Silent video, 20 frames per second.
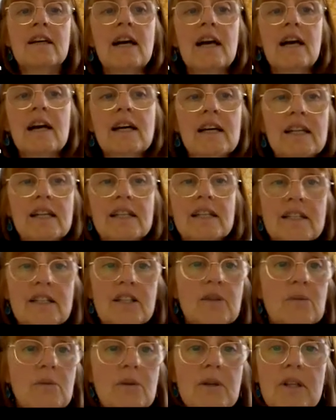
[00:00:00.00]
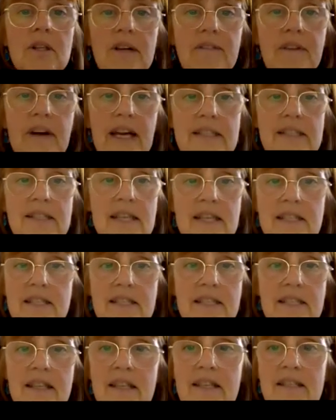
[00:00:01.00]
And you will have access
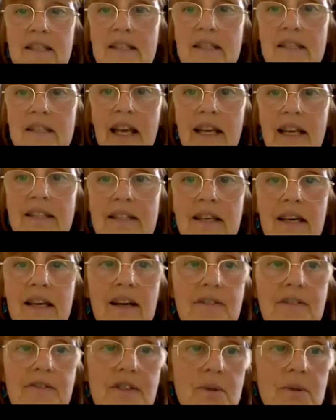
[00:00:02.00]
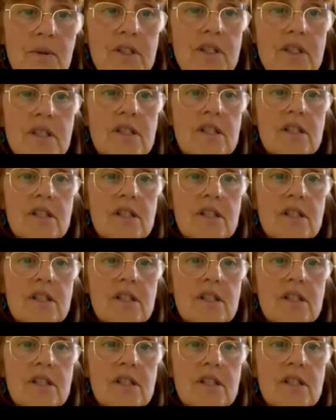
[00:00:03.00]
to these slides afterwards,